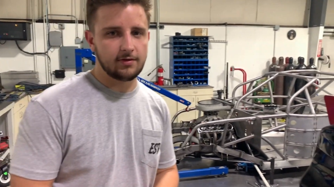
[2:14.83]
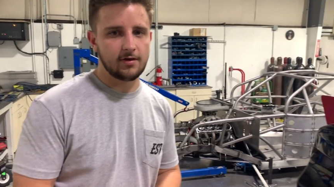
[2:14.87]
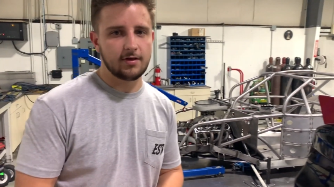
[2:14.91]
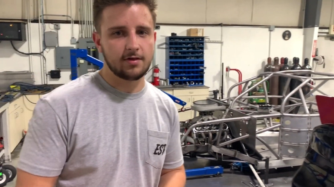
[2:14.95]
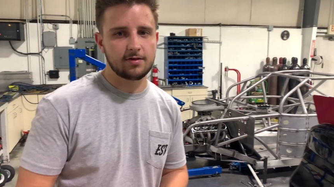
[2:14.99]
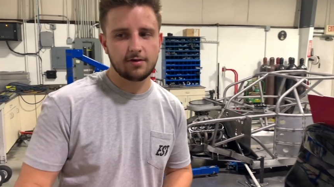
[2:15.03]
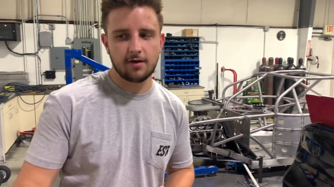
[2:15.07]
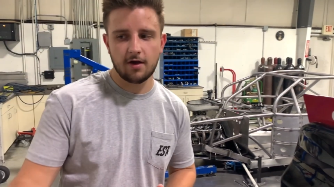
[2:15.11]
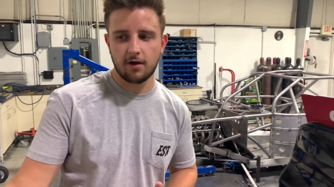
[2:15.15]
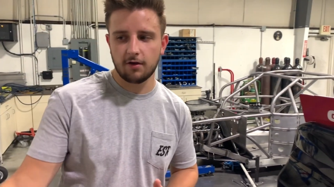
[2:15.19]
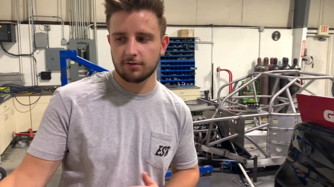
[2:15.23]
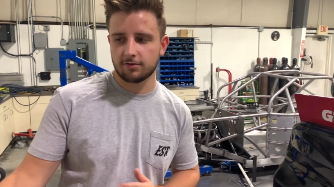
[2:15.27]
they
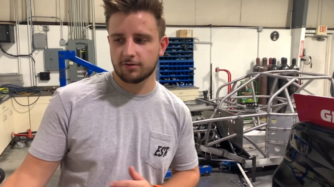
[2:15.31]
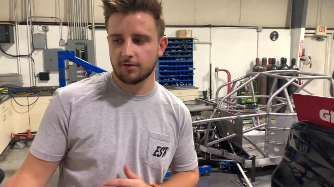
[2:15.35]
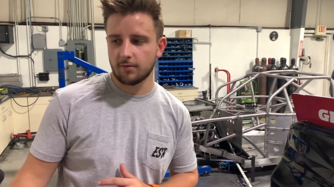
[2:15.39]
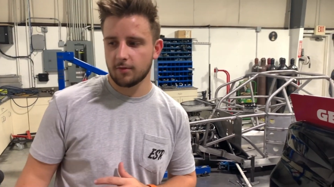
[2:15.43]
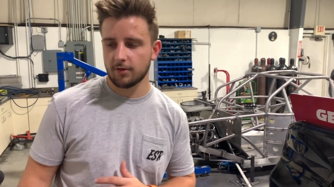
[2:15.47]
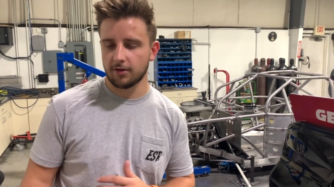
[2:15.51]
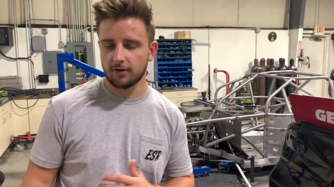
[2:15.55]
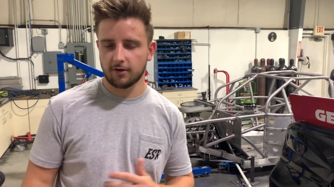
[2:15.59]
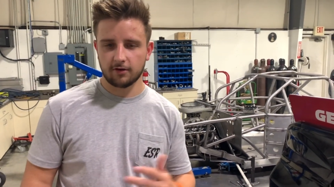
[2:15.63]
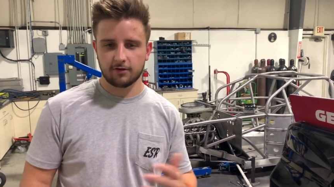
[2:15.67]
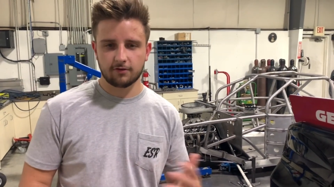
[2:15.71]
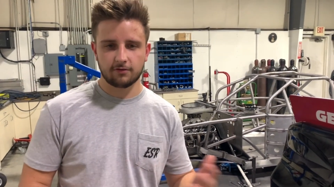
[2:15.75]
sell some
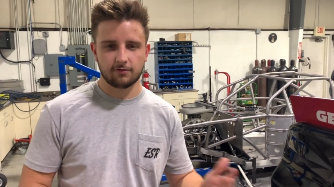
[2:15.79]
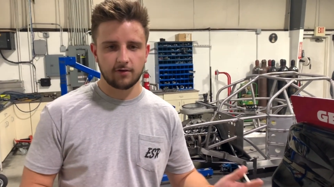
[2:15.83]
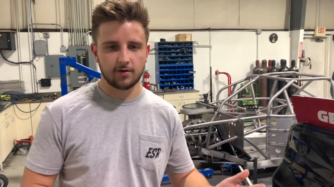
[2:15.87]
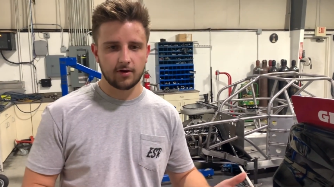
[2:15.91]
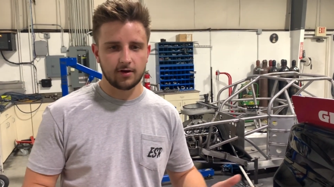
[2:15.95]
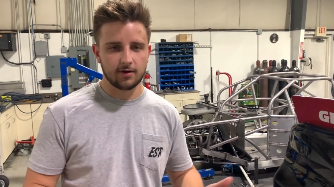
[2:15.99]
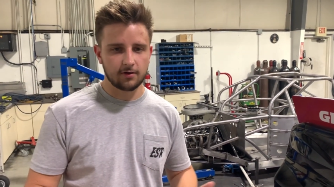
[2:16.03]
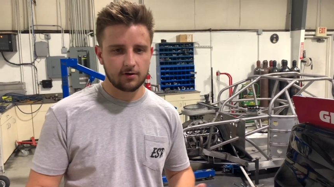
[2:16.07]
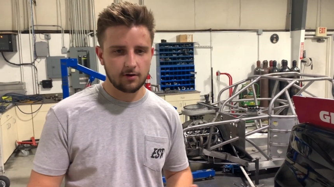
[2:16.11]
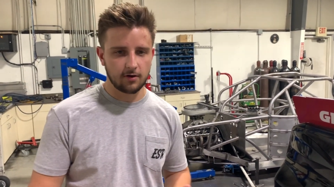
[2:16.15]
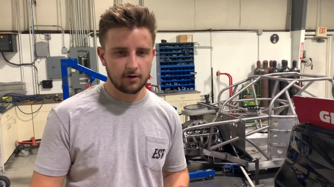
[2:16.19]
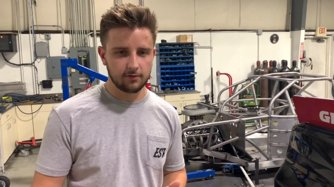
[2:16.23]
of their
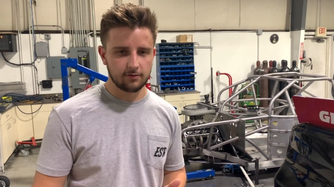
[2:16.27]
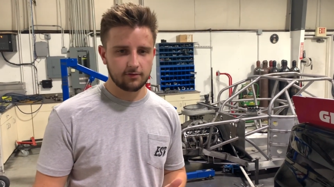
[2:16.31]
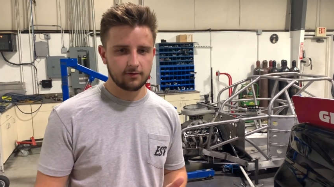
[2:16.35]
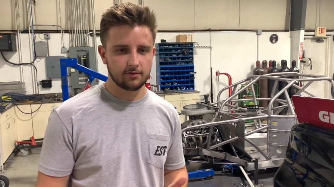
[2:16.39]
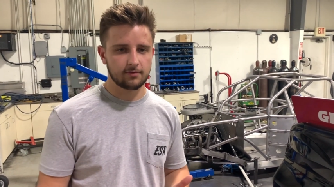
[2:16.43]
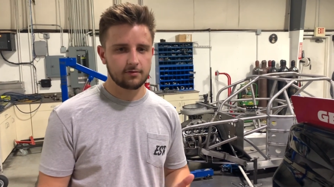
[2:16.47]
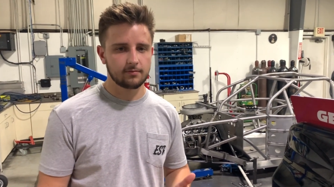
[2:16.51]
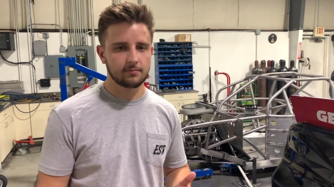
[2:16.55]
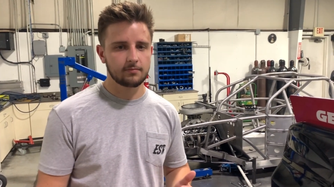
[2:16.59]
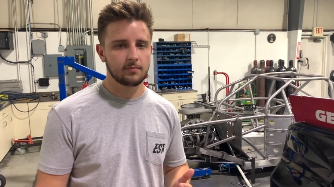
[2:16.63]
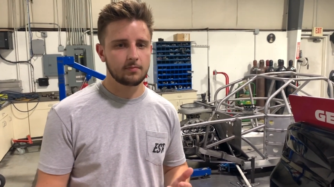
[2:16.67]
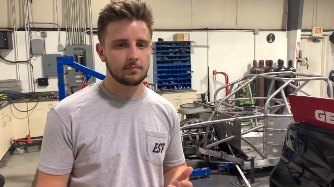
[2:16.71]
Xfinity cars
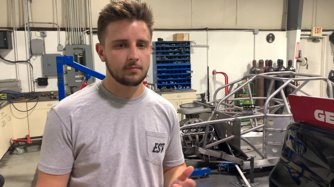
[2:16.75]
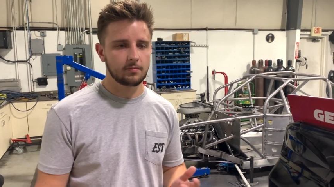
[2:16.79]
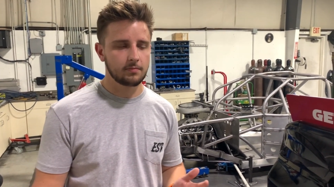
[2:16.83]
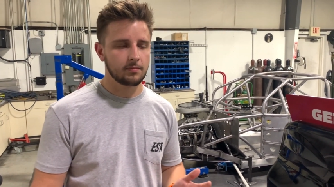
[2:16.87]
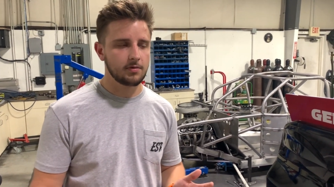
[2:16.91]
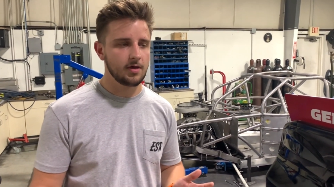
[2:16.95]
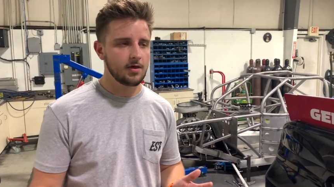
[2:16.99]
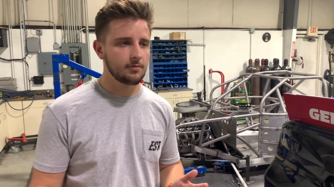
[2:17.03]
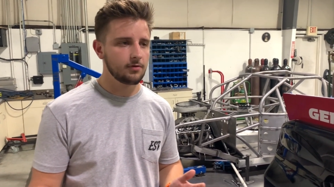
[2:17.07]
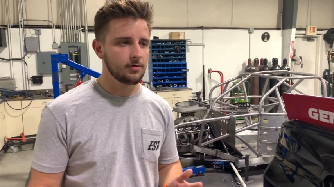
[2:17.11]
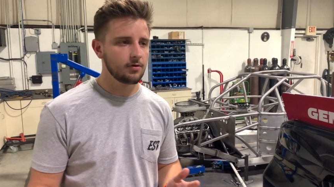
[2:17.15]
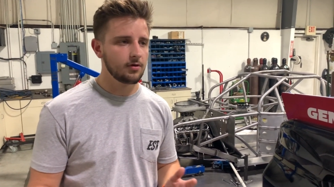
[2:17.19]
to
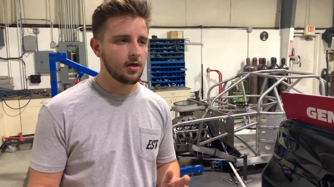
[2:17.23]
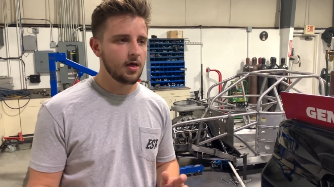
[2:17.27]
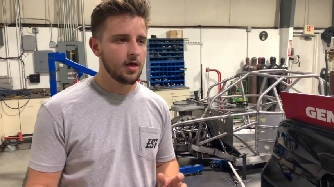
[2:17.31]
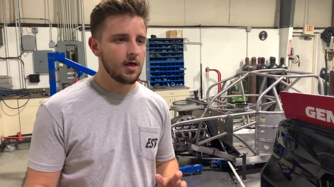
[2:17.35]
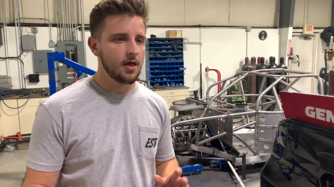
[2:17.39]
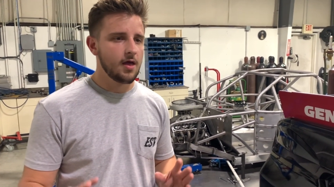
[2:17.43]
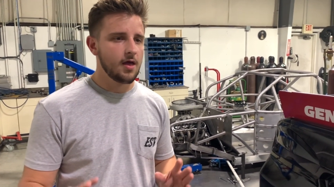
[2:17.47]
people.